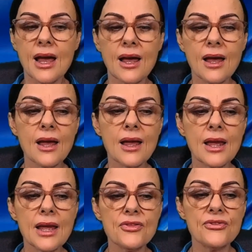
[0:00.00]

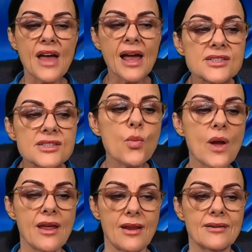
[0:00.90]
That's
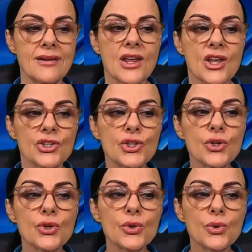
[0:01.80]
when
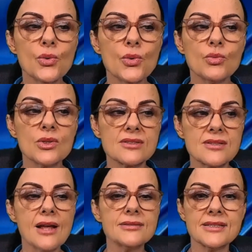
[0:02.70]
you will
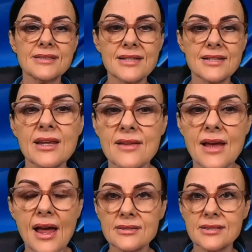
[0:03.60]
start to see
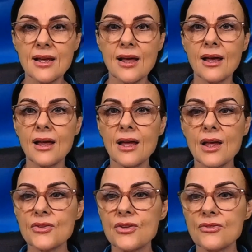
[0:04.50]
that
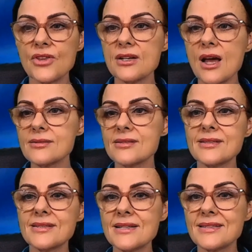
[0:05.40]
the
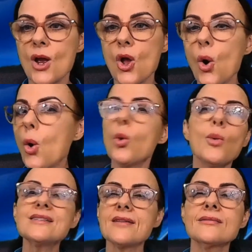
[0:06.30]
narcissist
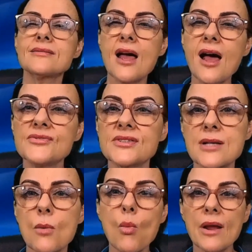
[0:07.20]
always has to have
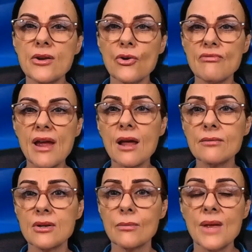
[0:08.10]
someone
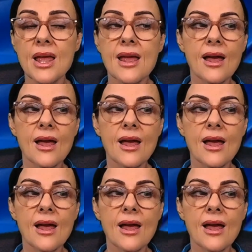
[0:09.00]
around them.